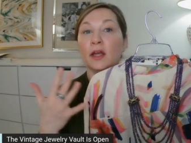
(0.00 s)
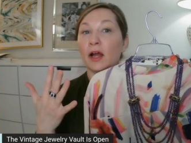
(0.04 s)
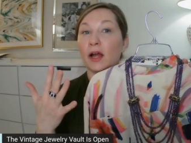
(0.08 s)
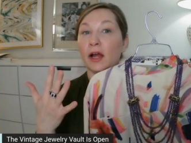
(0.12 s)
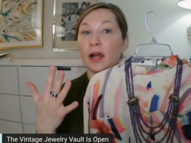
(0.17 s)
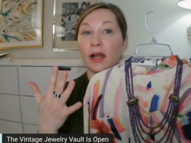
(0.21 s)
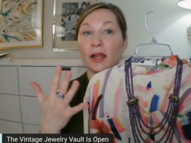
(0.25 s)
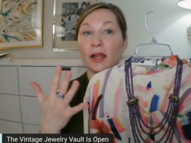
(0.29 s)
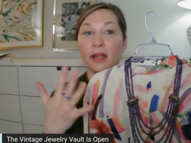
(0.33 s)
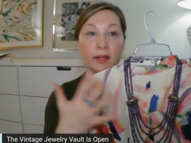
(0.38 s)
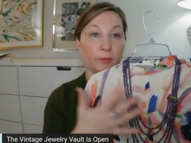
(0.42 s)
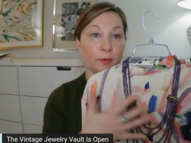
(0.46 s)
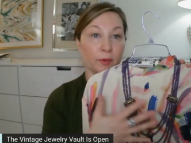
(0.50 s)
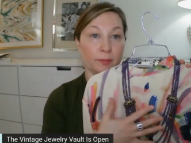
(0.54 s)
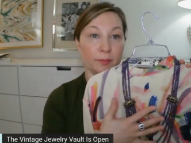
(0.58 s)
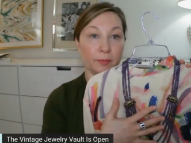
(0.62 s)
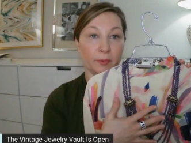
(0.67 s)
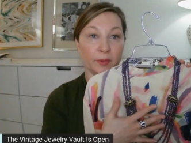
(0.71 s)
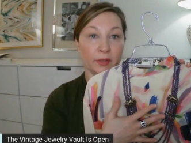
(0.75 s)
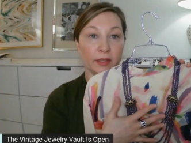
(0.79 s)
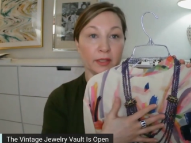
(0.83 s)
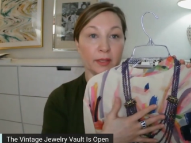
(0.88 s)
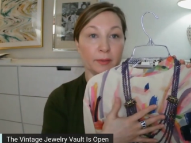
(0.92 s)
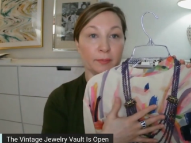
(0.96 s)
Uh, it would
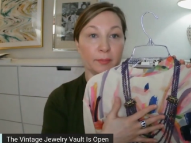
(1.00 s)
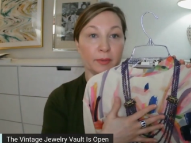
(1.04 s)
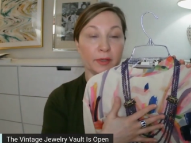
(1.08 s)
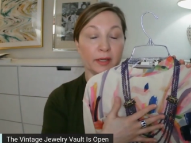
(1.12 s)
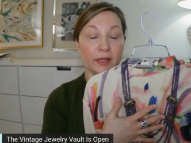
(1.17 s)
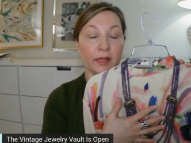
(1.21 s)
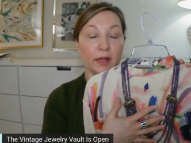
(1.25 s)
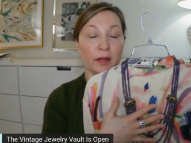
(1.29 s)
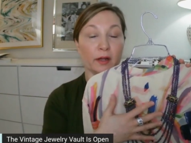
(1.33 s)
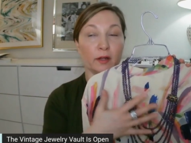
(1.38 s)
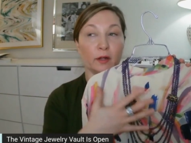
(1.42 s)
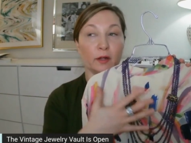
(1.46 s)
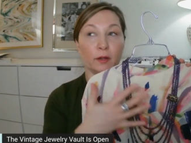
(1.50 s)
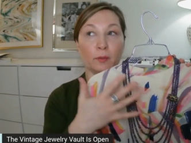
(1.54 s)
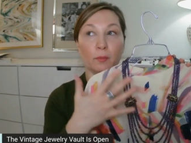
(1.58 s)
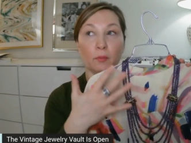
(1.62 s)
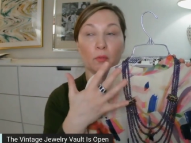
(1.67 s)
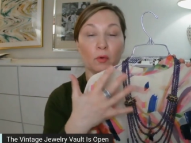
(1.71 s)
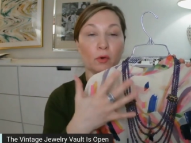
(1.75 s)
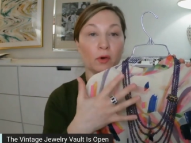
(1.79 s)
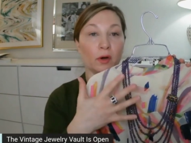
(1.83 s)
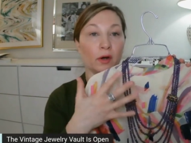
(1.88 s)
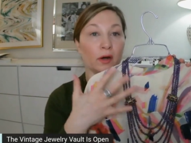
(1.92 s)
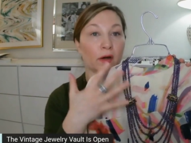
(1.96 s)
really be uh,
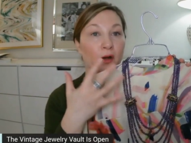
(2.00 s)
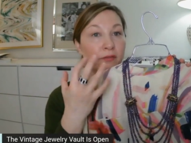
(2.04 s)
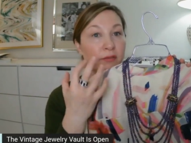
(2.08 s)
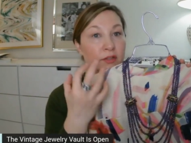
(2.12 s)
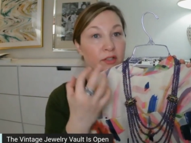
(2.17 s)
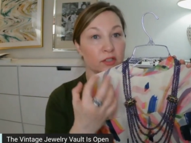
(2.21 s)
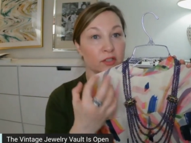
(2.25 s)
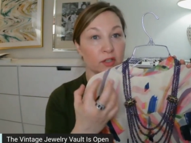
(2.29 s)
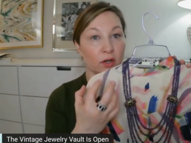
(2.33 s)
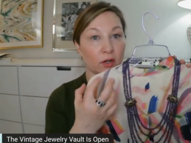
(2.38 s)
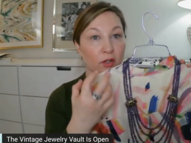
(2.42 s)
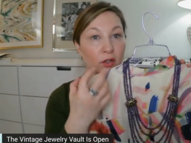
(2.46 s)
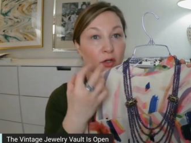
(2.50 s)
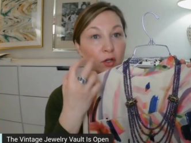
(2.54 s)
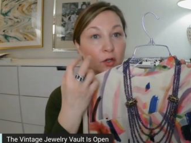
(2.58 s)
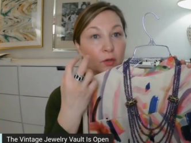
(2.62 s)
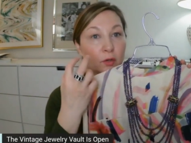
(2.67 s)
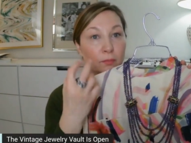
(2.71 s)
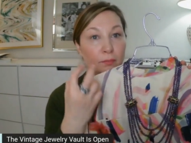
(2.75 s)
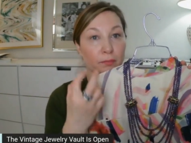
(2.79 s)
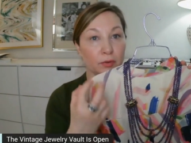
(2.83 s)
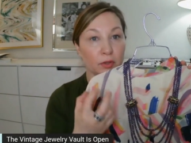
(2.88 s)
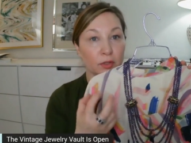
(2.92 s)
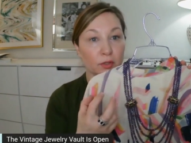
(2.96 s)
more of a
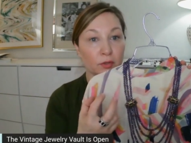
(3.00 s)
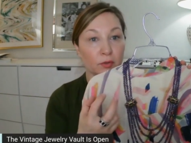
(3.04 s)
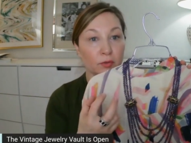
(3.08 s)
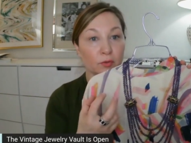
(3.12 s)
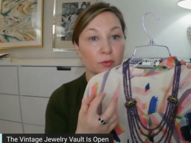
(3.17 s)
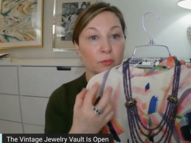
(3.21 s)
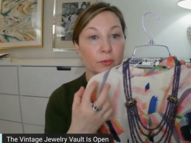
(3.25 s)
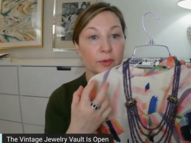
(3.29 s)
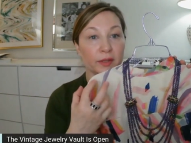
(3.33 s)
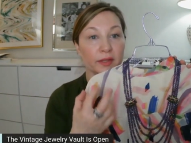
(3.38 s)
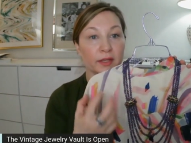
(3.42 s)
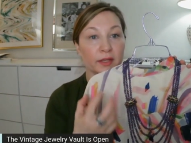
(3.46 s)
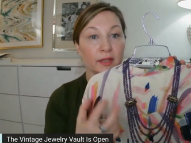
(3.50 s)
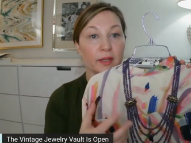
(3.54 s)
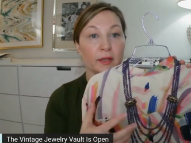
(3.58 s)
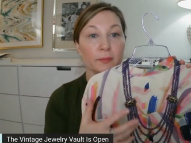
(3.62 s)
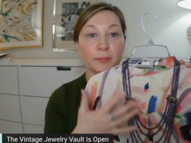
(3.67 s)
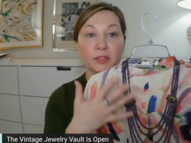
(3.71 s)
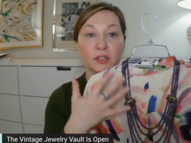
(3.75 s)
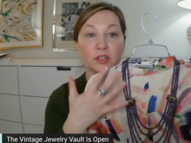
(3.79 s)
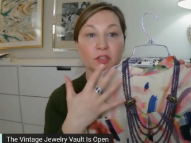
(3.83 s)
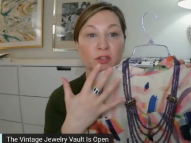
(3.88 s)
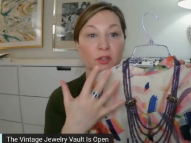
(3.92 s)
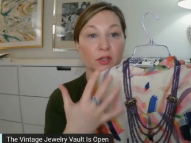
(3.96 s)
darker blue with it,
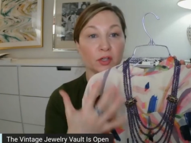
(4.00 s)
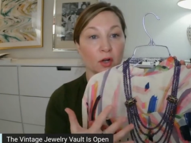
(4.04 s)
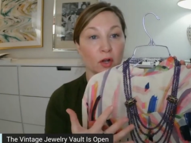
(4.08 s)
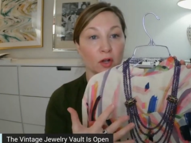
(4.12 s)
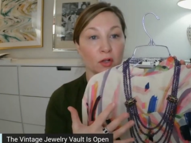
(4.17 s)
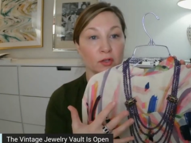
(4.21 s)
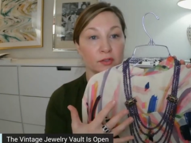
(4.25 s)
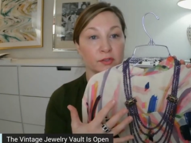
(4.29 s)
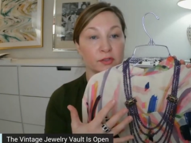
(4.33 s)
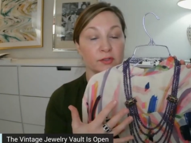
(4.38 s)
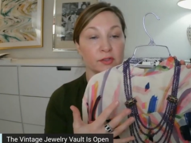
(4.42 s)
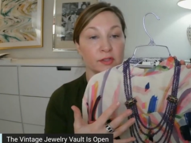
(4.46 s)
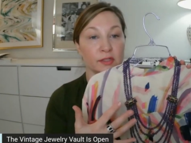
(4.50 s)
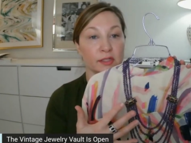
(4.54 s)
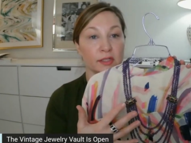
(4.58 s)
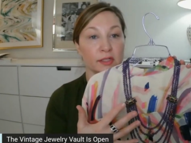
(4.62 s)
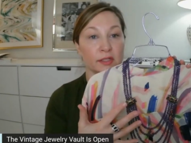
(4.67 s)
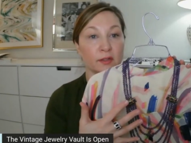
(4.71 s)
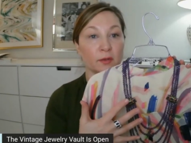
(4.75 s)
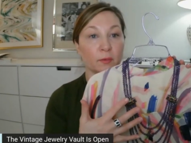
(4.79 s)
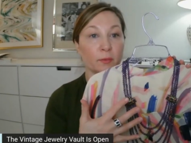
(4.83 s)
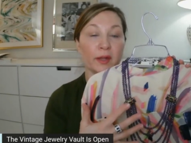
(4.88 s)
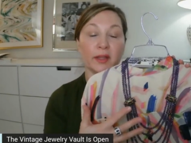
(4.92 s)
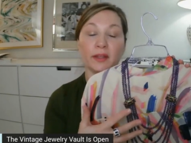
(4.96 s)
but you can also see
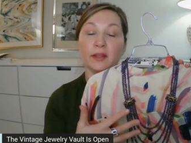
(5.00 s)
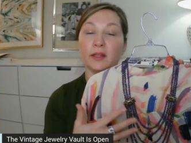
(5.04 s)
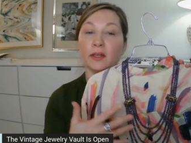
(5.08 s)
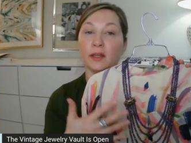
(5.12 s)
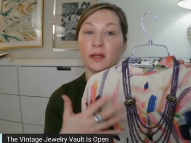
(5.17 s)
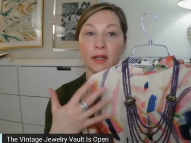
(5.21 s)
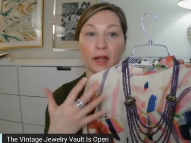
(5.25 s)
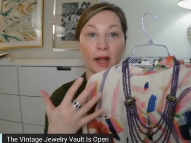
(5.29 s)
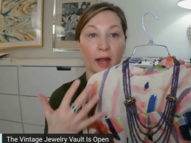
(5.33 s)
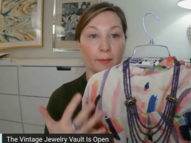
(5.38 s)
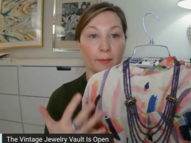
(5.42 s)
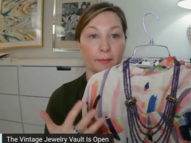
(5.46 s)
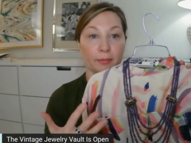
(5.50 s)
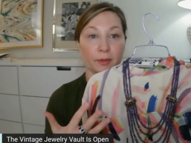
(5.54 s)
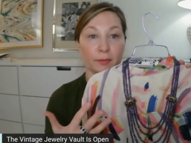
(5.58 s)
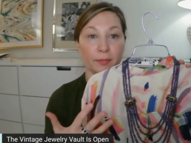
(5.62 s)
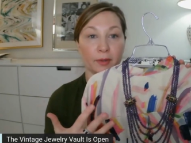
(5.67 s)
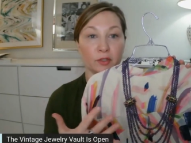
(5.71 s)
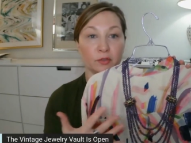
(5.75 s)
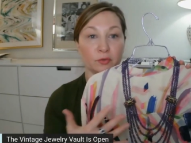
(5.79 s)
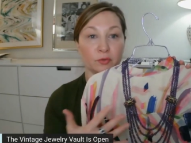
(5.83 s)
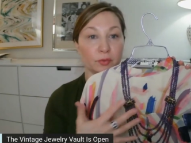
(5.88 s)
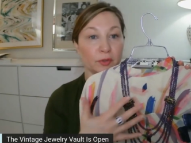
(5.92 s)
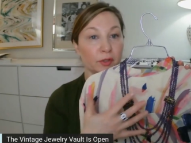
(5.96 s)
the way that it
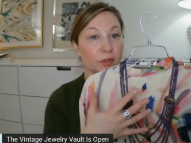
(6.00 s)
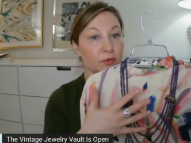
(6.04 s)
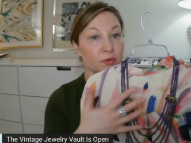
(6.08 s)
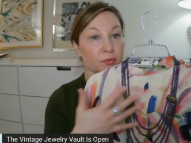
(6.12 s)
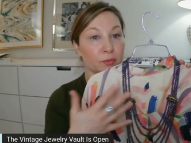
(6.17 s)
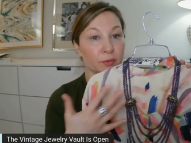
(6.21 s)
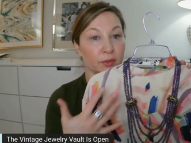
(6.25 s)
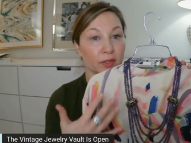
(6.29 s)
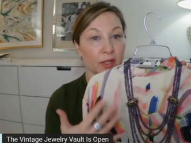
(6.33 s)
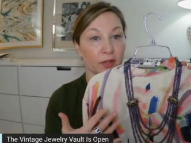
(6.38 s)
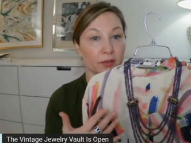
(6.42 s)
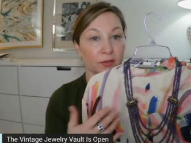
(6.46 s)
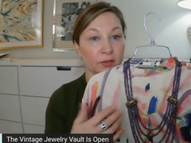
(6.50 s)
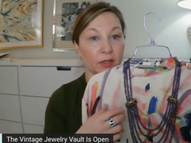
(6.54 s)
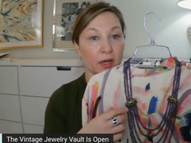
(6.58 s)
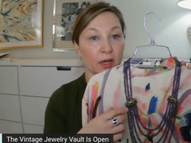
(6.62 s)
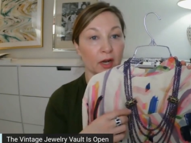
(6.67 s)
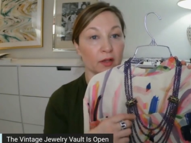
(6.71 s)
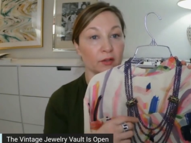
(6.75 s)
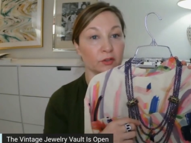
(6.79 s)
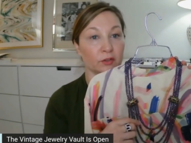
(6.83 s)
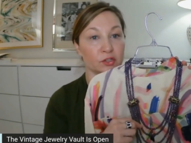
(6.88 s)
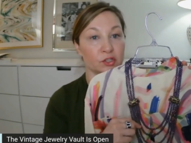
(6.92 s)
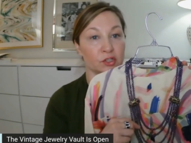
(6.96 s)
complementary goes with other
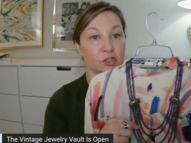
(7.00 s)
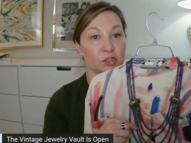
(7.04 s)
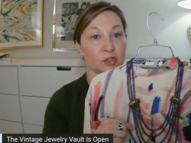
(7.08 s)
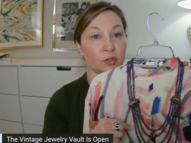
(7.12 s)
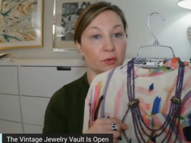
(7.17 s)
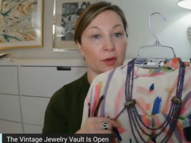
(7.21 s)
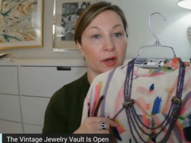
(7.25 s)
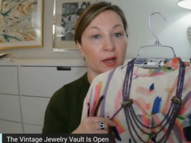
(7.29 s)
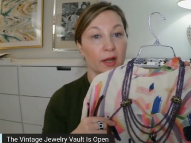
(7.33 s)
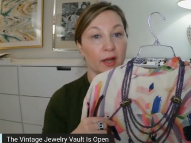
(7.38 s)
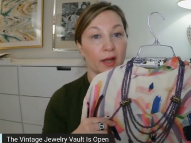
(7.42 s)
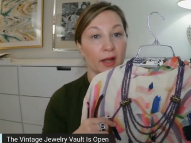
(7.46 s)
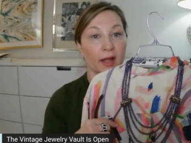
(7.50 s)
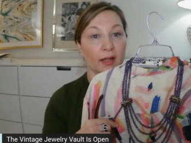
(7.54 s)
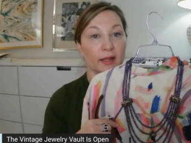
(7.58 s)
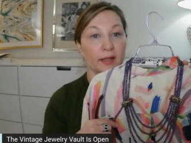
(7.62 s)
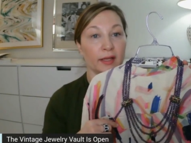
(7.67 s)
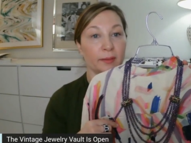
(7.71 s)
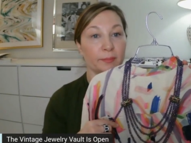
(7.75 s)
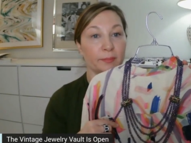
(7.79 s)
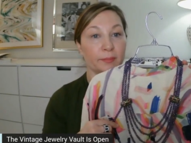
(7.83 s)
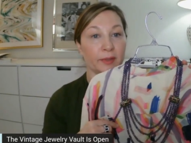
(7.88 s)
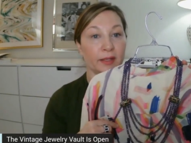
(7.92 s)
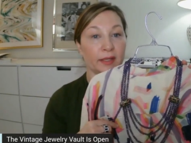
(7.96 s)
colors too. I
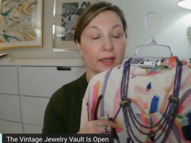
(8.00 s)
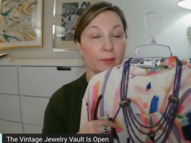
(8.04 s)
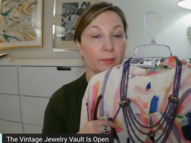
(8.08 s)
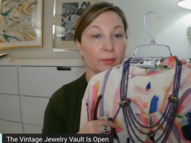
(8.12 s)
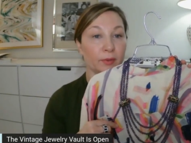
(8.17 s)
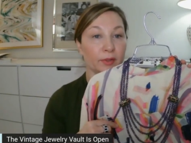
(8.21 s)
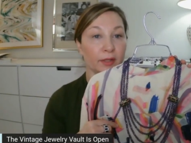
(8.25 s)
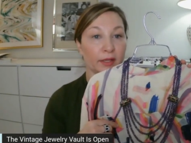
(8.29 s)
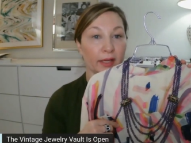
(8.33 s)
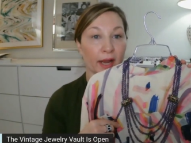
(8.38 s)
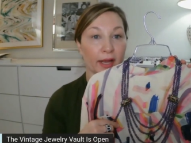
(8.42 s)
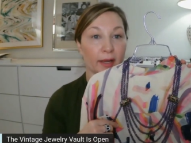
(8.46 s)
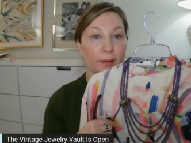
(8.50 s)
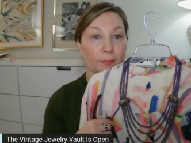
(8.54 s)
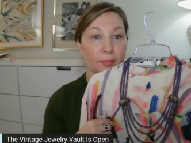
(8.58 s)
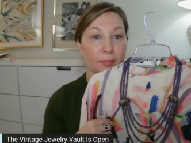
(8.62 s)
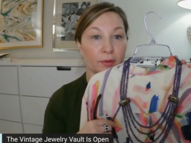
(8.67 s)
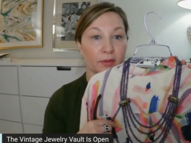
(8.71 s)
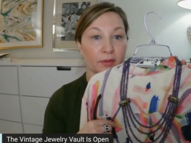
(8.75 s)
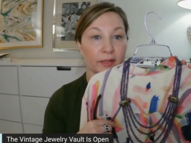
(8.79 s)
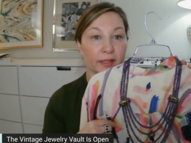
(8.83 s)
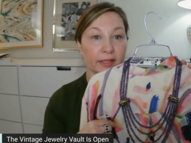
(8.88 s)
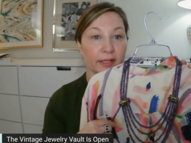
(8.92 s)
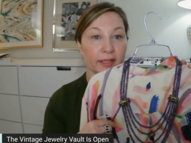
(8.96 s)
like being able to kind of
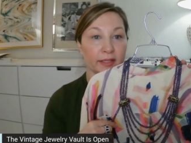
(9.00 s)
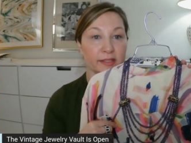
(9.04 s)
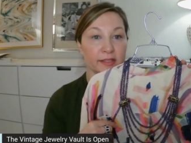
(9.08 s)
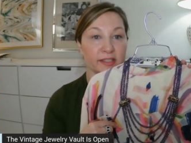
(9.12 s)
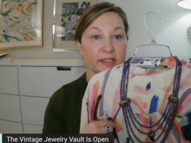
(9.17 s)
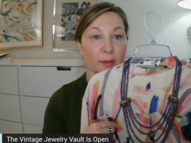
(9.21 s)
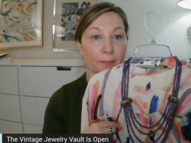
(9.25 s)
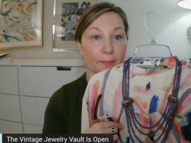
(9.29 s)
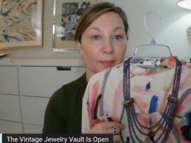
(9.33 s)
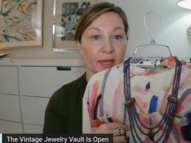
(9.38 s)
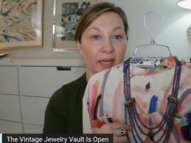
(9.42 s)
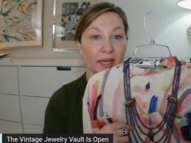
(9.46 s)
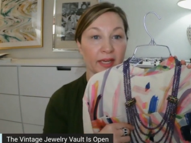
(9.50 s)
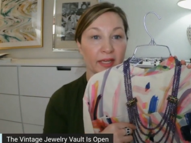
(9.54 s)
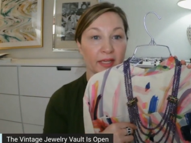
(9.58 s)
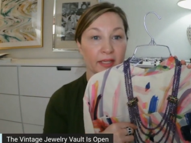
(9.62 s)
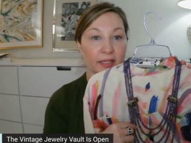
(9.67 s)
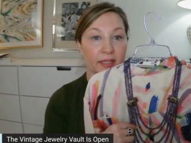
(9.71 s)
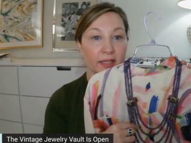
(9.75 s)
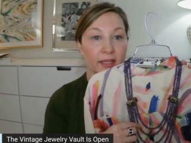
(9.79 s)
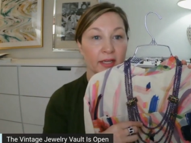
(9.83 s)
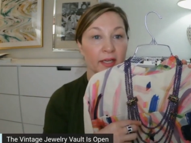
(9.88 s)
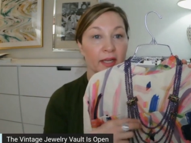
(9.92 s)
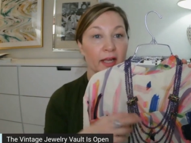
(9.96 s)
pull it against the
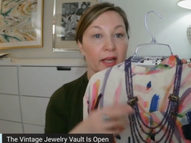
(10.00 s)
pink